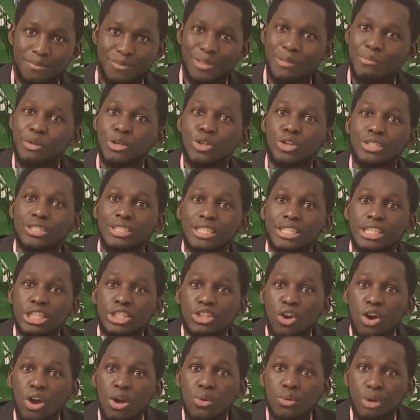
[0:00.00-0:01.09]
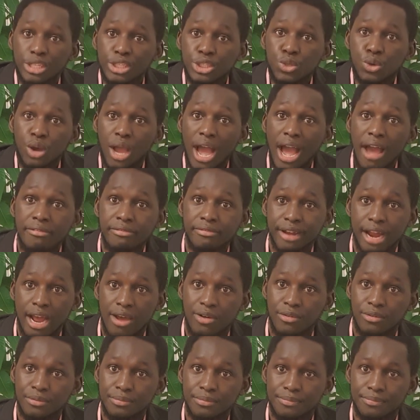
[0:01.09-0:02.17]
Because this is all what you have
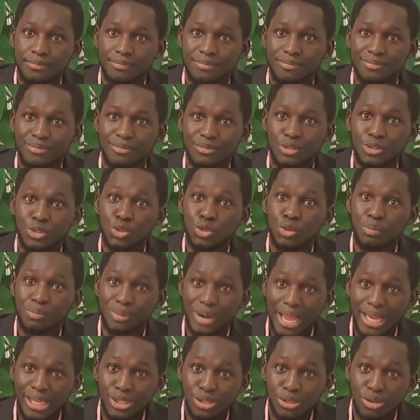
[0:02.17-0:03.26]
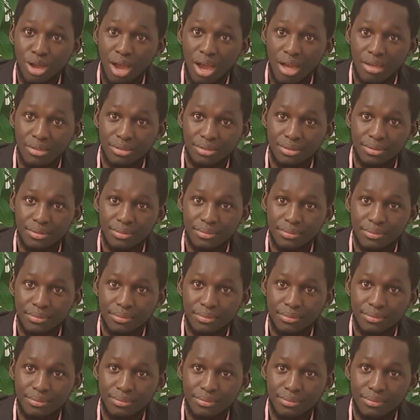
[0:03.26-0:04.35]
now. To pray to God
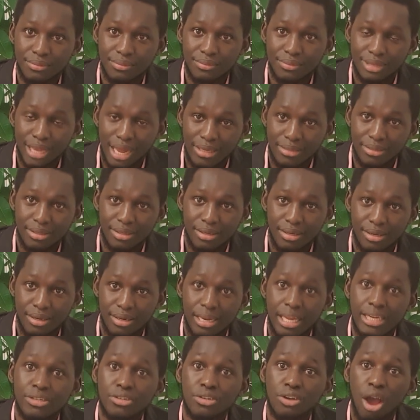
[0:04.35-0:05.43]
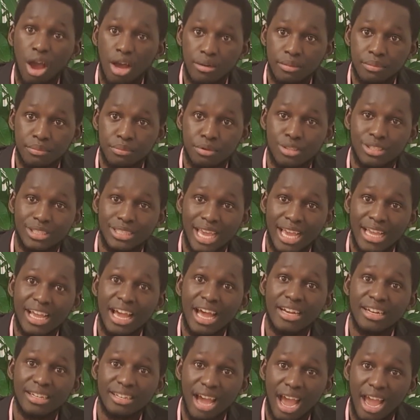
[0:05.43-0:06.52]
that let God protect
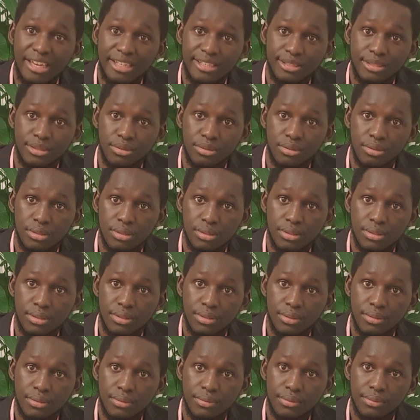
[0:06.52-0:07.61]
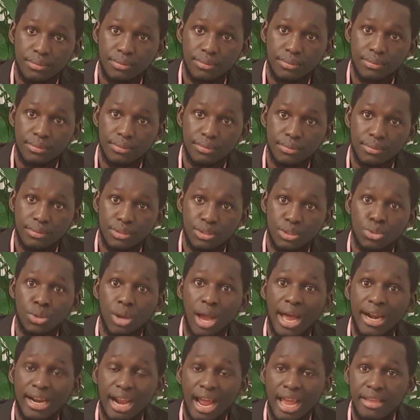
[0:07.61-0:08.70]
and guide you to
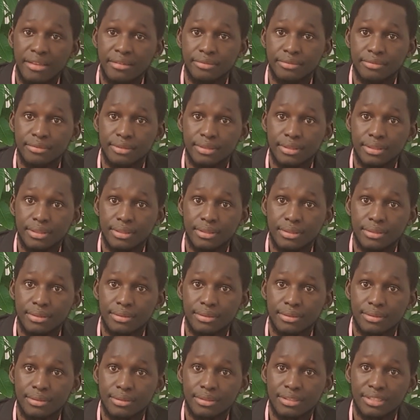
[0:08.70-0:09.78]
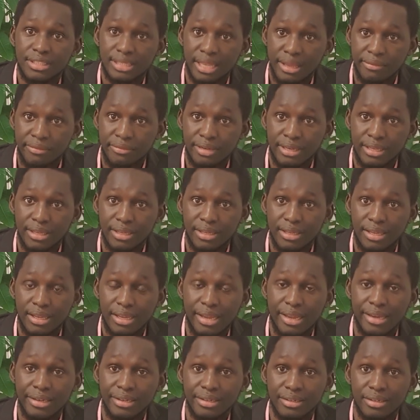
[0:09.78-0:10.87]
arrive safely
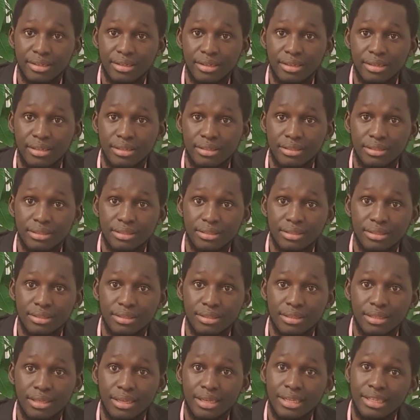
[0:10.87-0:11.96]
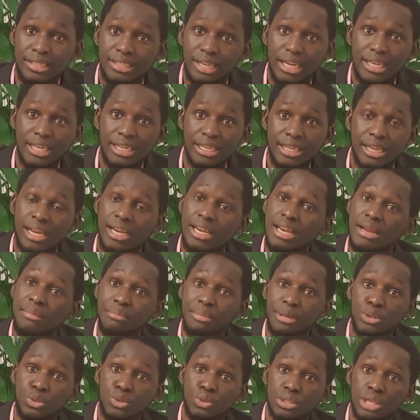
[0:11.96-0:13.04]
in Italy,
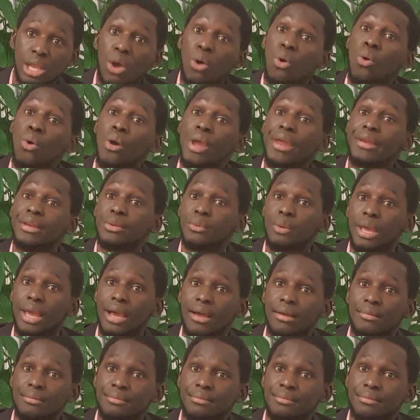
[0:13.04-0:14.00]
Lampedusa, or anywhere.